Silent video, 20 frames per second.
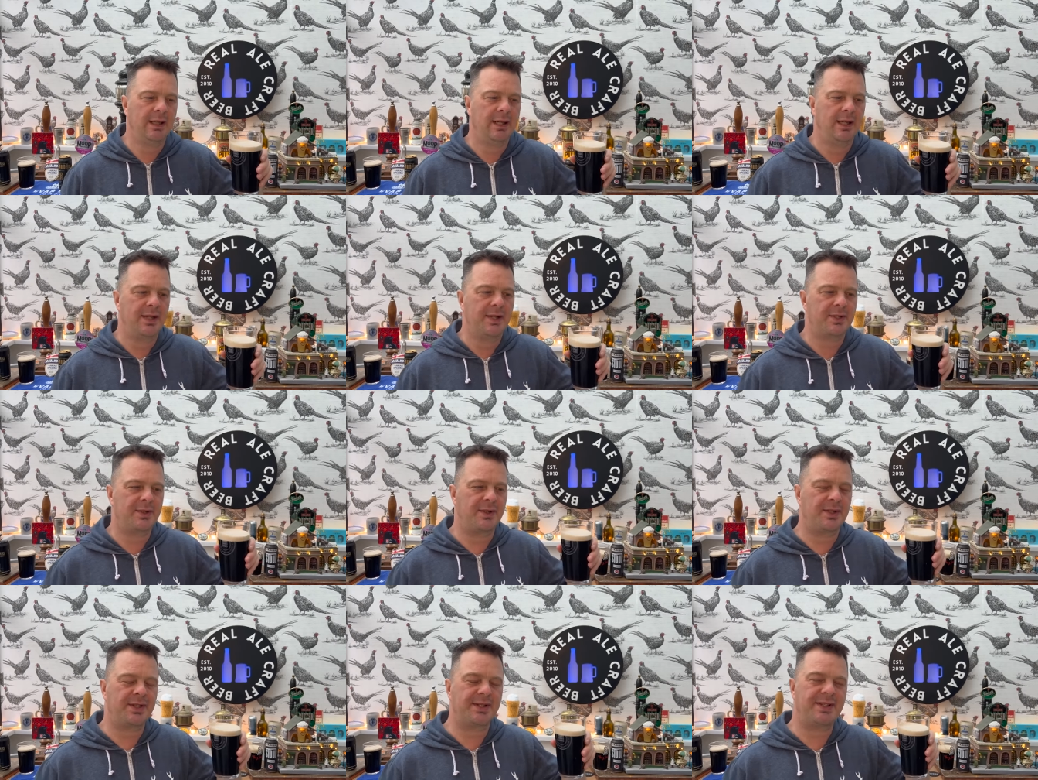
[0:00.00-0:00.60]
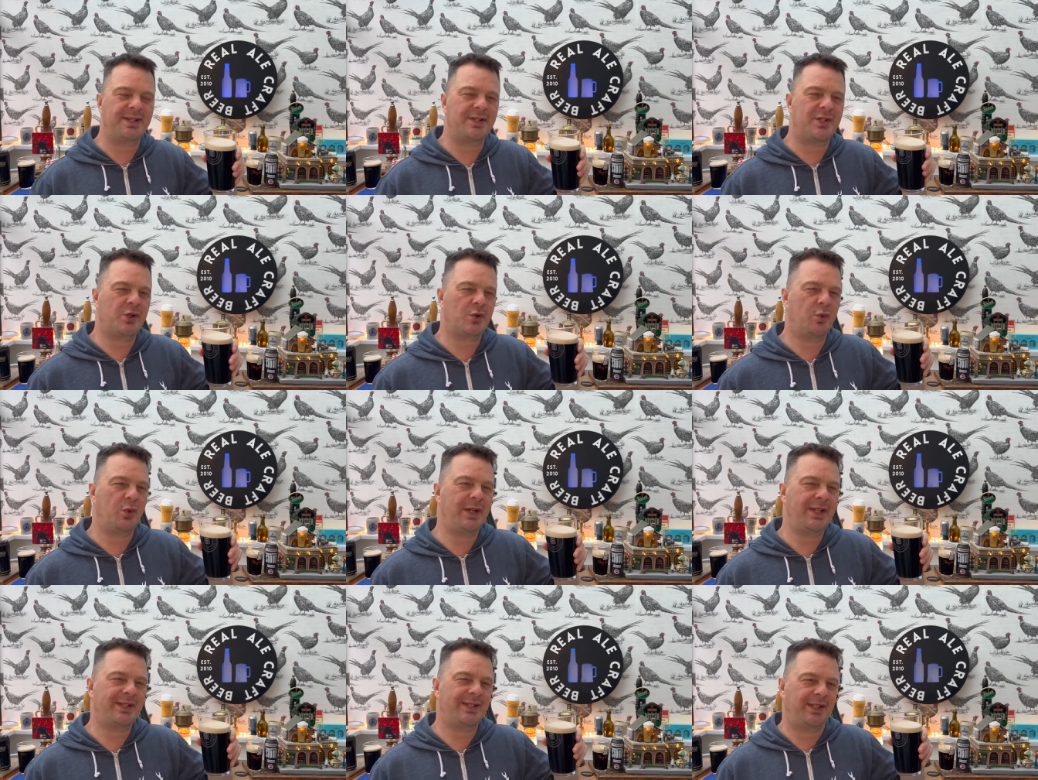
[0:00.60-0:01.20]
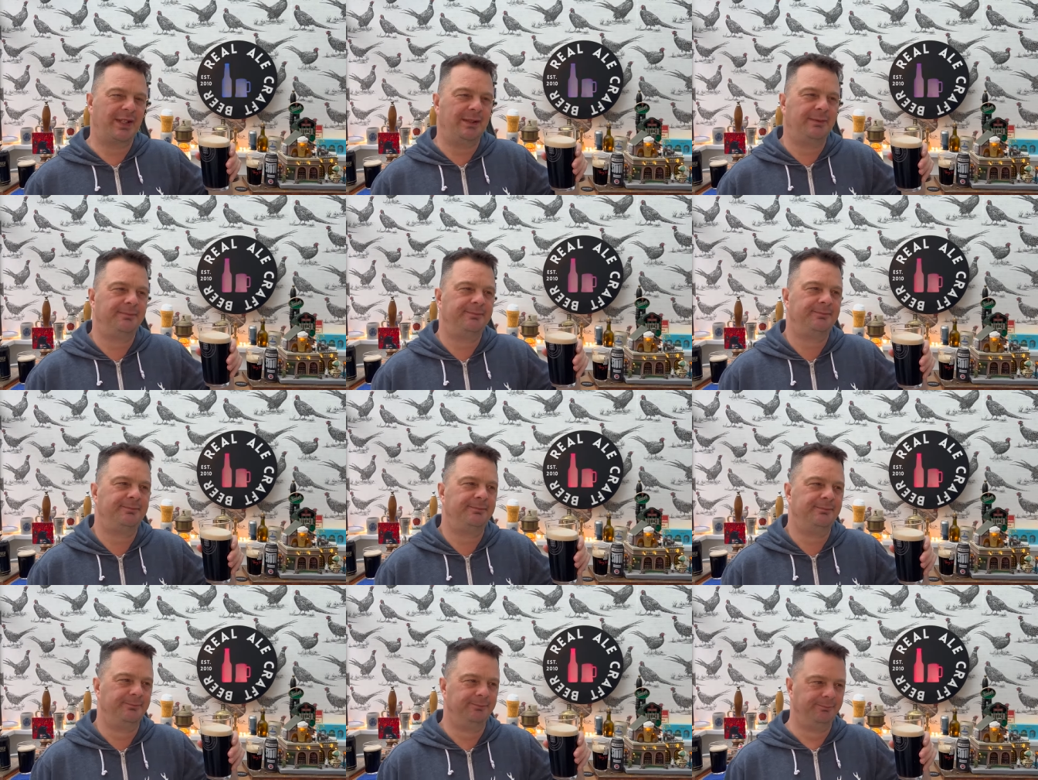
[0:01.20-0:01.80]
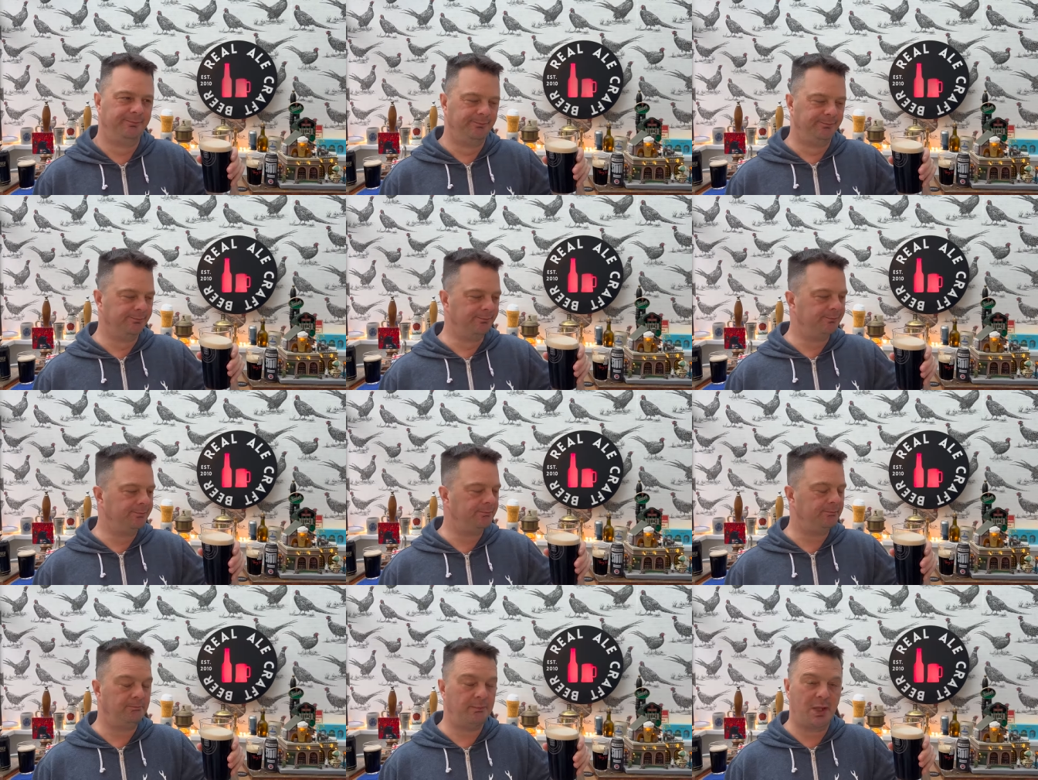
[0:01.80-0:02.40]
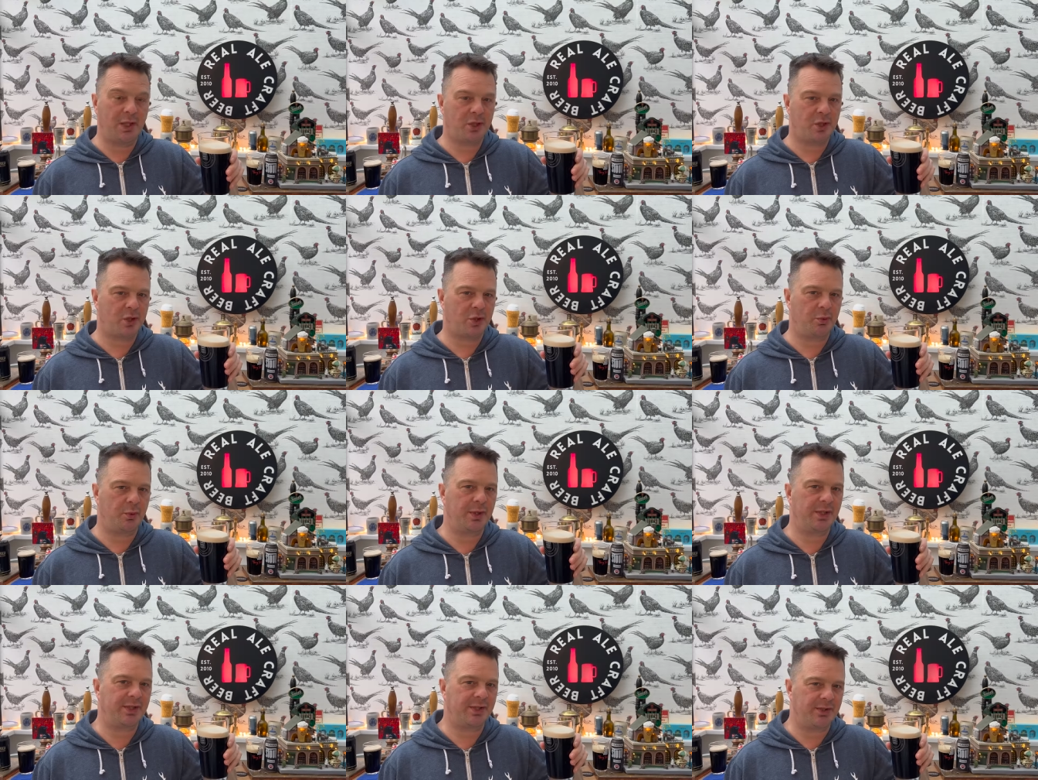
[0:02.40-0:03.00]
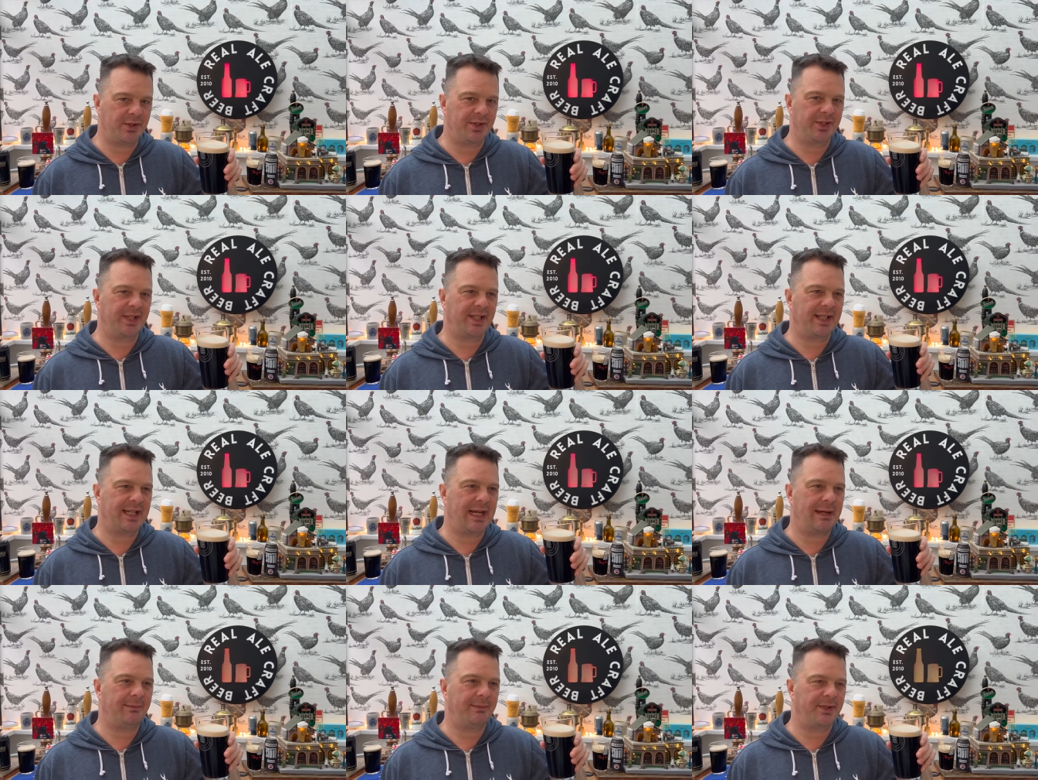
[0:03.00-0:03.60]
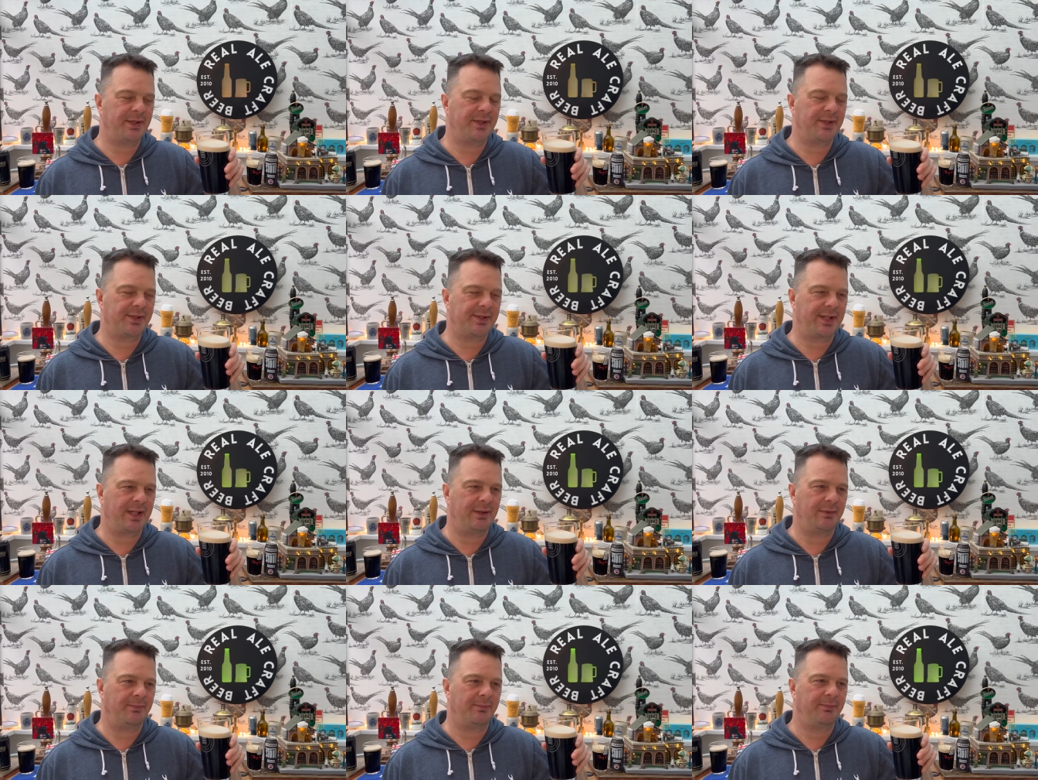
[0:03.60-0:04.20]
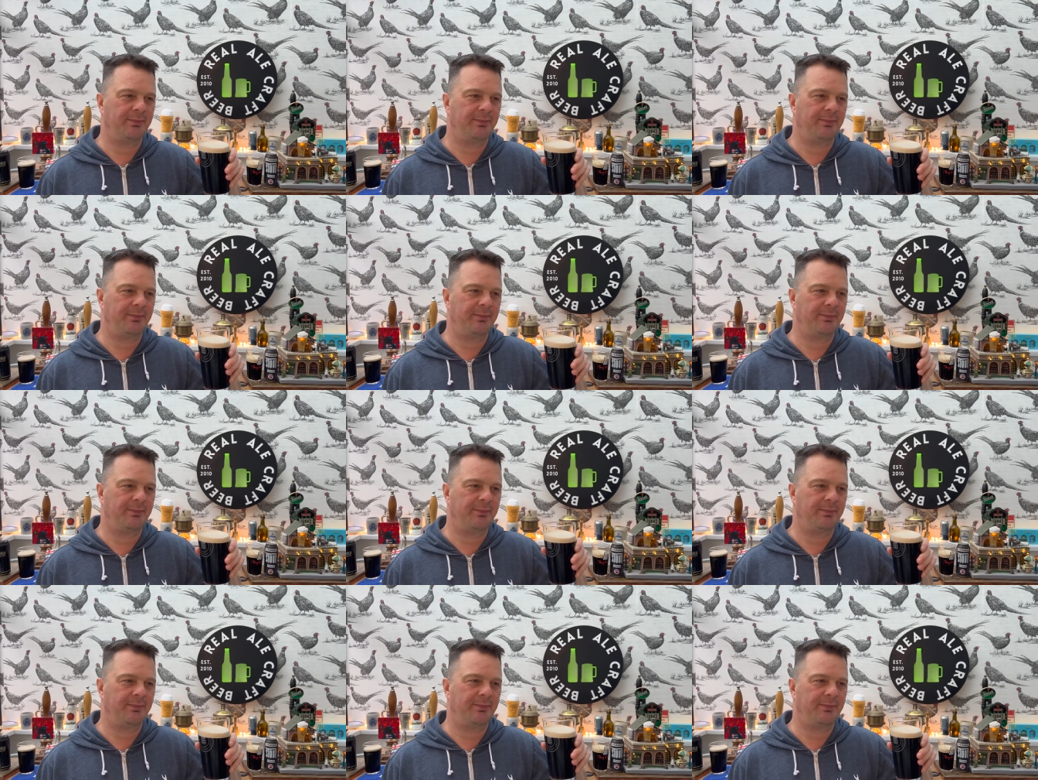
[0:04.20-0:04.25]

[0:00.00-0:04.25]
So this is sweeter, much sweeter than the Camden Stout